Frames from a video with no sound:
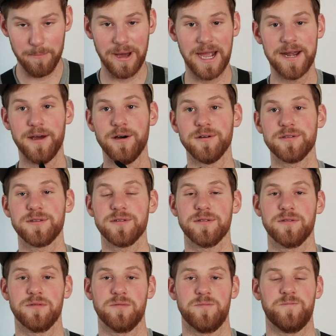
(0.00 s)
binos,
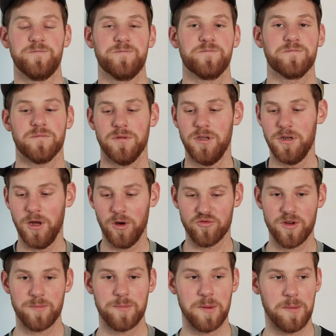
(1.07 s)
you know,
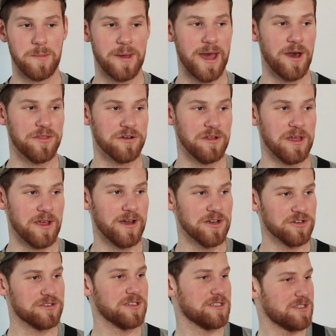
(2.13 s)
rip them out, they're like
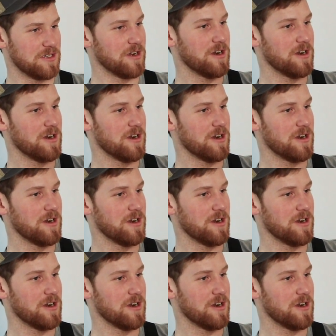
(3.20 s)
160